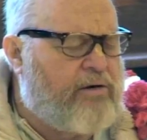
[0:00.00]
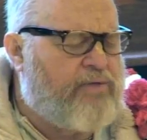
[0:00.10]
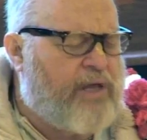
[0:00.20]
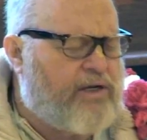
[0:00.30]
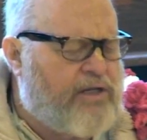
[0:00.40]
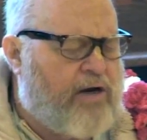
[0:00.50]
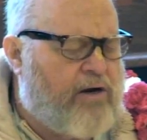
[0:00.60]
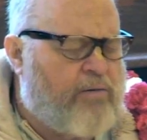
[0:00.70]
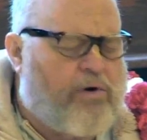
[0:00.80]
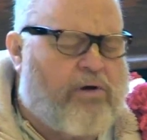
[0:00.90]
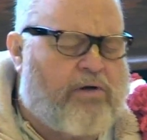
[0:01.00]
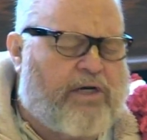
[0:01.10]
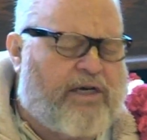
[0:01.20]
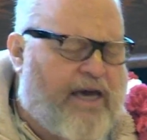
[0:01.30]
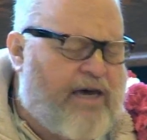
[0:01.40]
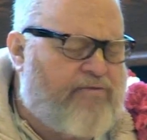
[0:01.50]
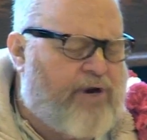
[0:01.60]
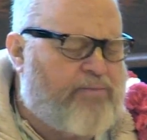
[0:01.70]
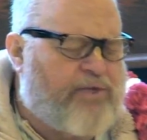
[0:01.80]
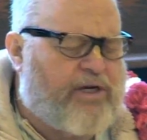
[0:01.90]
of the entire world. He gave
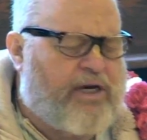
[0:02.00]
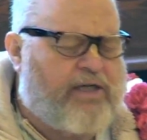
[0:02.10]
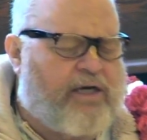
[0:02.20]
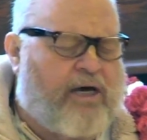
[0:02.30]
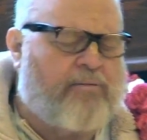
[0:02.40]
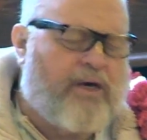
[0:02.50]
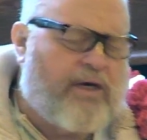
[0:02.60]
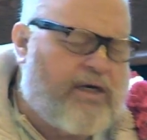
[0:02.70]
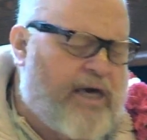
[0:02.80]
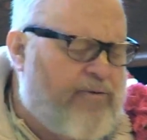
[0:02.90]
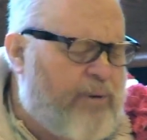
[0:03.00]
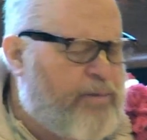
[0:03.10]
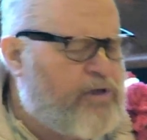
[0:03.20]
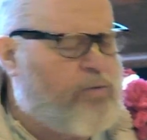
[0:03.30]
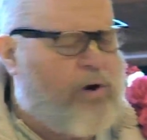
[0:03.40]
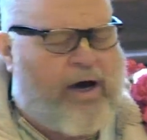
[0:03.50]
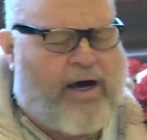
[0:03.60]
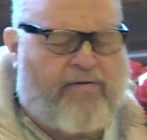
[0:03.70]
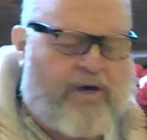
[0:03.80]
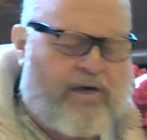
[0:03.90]
up the kingdom, gave up his
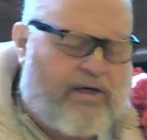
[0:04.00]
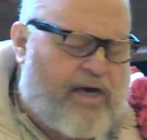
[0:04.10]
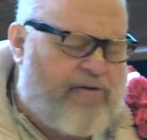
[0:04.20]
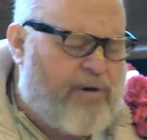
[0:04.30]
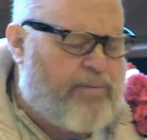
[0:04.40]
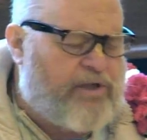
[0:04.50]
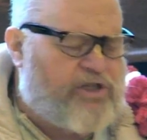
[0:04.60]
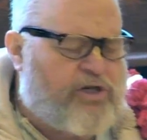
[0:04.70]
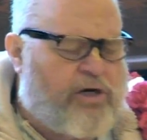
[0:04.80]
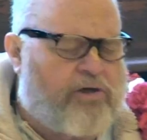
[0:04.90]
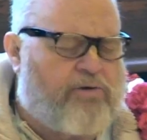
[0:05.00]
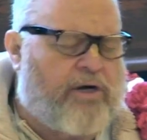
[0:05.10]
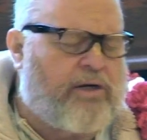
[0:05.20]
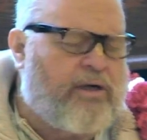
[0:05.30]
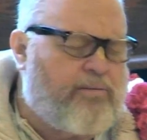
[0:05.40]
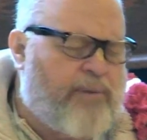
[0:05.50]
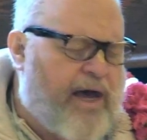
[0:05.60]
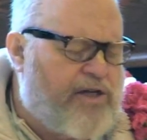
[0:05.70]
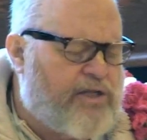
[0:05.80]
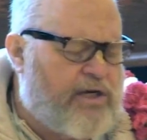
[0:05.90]
wife, gave up his children,
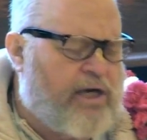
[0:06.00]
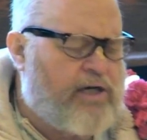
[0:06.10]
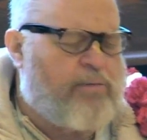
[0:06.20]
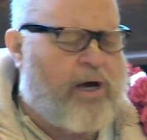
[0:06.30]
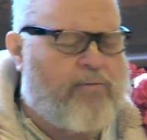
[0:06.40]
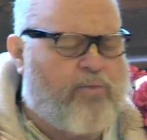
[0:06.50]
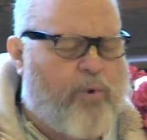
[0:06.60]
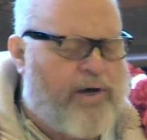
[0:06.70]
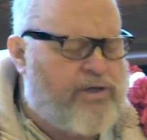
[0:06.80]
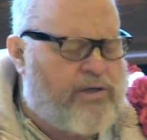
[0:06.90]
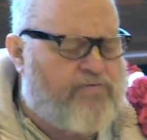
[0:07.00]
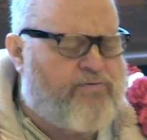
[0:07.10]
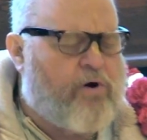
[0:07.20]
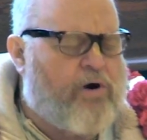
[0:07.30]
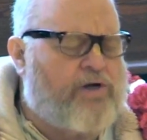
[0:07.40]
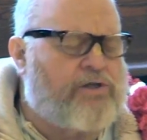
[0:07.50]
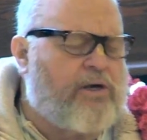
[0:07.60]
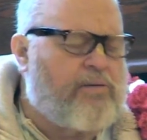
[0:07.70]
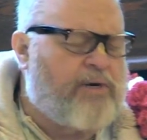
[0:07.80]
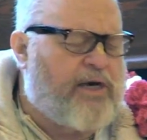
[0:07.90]
passed the kingdom on, went to the forest,
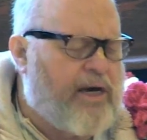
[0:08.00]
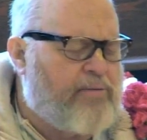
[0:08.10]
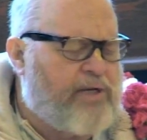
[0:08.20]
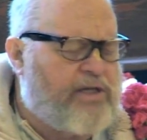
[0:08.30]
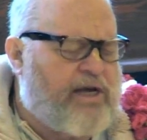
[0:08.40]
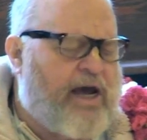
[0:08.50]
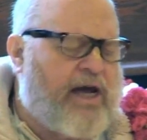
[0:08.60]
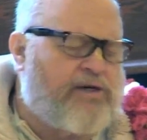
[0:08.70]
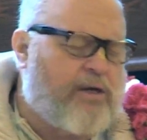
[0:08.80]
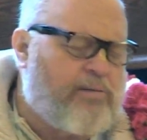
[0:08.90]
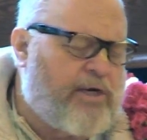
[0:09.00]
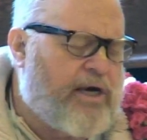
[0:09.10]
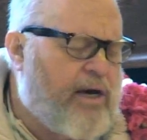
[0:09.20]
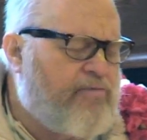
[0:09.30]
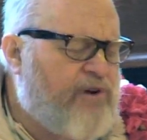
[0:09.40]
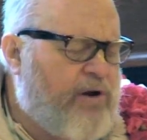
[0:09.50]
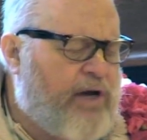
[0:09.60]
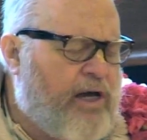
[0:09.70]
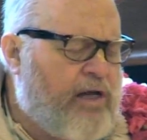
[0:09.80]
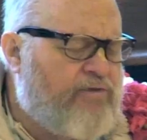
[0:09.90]
became detached, became
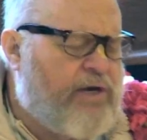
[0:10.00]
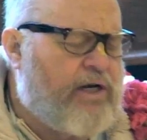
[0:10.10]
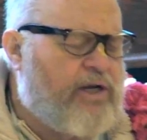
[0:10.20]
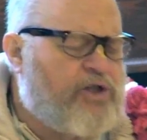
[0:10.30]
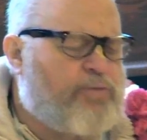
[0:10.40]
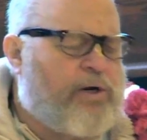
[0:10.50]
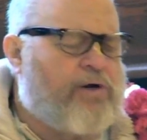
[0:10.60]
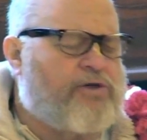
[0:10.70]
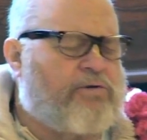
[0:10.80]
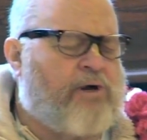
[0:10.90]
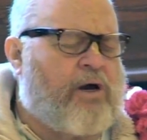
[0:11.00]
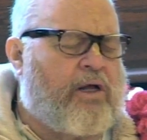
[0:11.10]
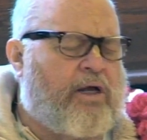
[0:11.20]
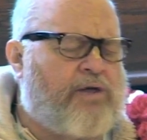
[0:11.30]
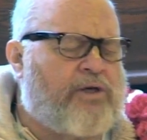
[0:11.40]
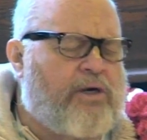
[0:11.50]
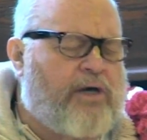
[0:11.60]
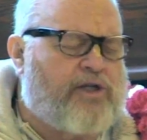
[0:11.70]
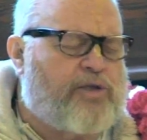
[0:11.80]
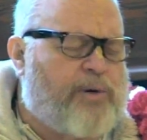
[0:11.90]
very elevated in spiritual knowledge
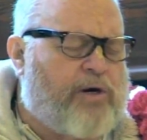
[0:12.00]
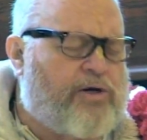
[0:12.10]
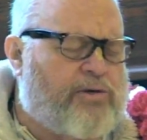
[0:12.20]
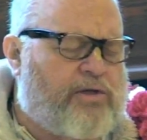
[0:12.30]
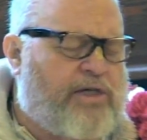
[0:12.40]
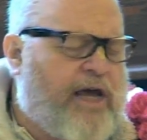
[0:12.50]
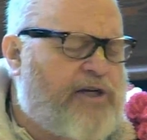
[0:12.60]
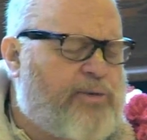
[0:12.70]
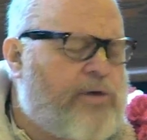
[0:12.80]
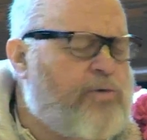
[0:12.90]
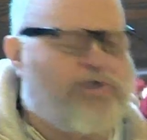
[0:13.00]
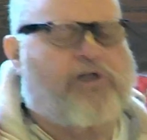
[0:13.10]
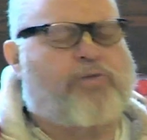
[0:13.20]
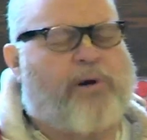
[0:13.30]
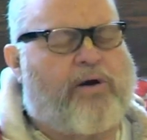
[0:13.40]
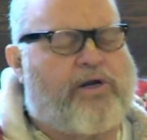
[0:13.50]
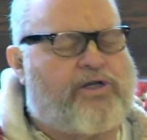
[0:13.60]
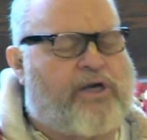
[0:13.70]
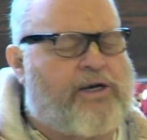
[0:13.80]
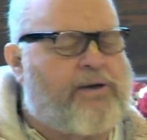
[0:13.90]
and spiritual attachment, was
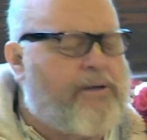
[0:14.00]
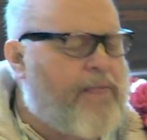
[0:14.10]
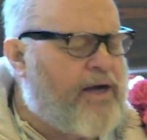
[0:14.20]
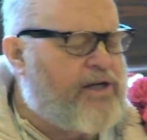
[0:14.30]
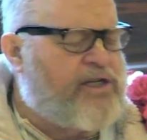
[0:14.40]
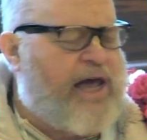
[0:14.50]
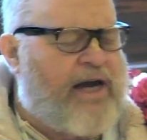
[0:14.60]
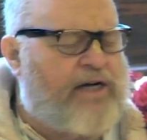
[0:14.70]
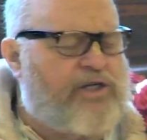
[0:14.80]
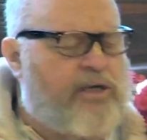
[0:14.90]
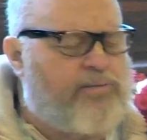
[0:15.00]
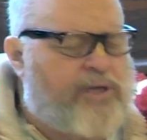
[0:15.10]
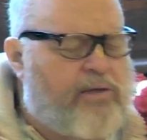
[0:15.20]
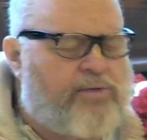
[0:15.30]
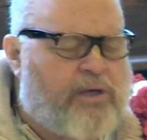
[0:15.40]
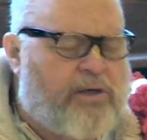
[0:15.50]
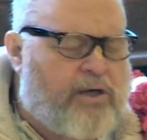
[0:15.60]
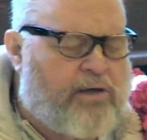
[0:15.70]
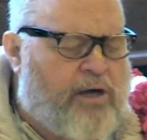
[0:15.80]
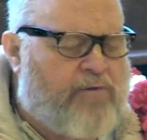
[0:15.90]
experiencing ecstatic symptoms
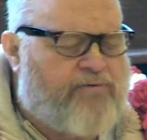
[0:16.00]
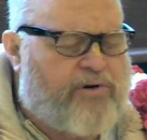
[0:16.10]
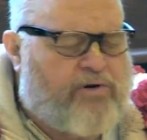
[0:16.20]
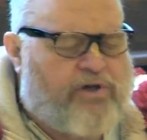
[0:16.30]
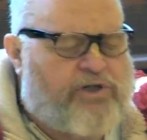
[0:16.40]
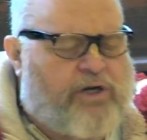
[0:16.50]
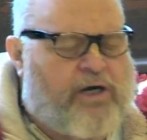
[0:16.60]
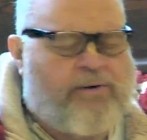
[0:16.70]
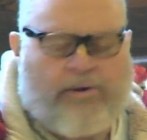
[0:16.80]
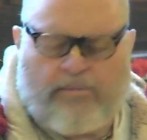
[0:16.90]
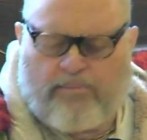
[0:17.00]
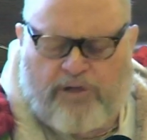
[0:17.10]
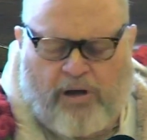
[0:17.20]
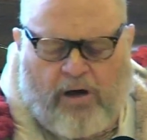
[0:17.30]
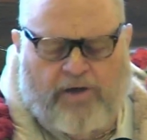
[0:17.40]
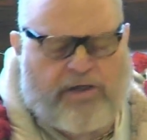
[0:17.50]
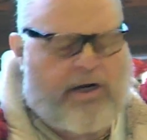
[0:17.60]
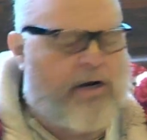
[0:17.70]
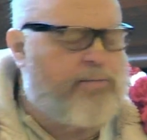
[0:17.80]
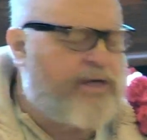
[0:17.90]
in love for Krishna, saw a
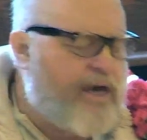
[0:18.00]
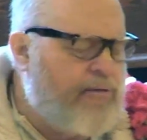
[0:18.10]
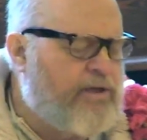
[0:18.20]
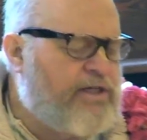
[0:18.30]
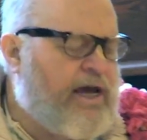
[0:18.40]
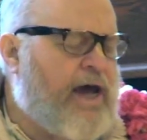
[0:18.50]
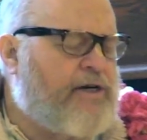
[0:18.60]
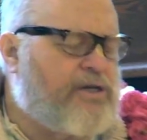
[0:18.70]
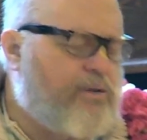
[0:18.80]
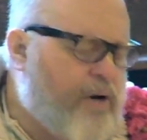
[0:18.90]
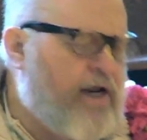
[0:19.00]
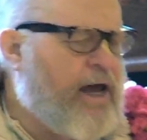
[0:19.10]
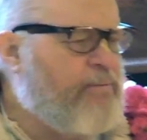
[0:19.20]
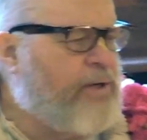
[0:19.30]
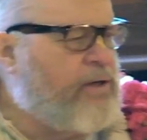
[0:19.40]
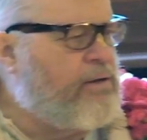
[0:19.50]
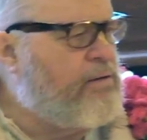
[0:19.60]
deer, became attached, and what happened?